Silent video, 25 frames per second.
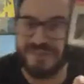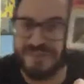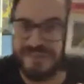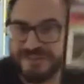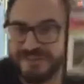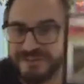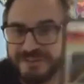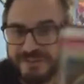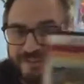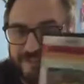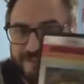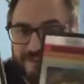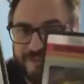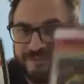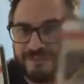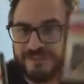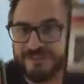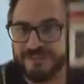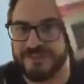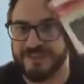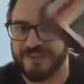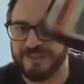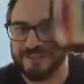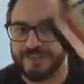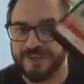the difference
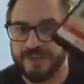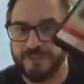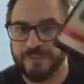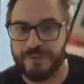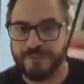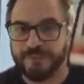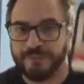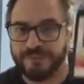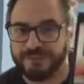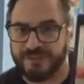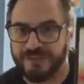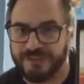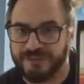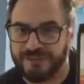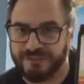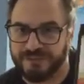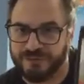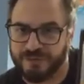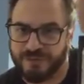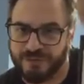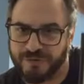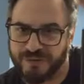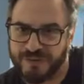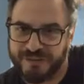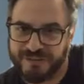is that they went with like this
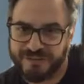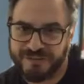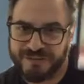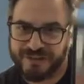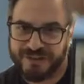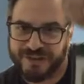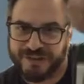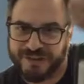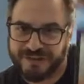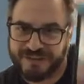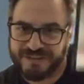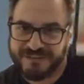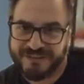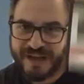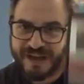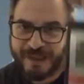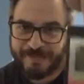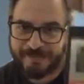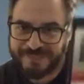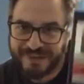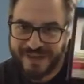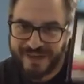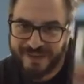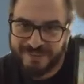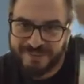crazy like
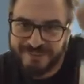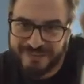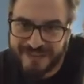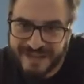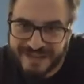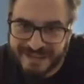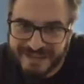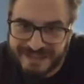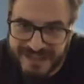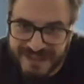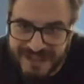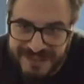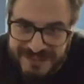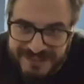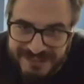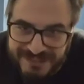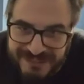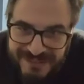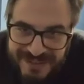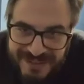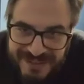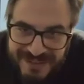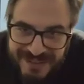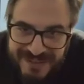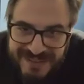top-down
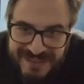technology.